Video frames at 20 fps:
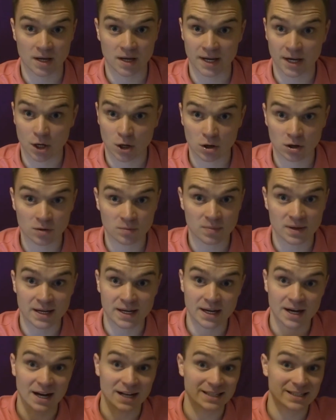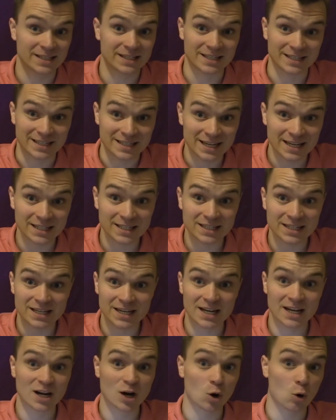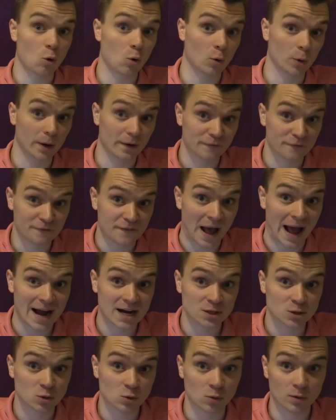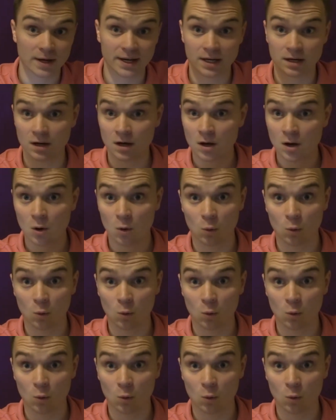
It could be a statistic or a factoid.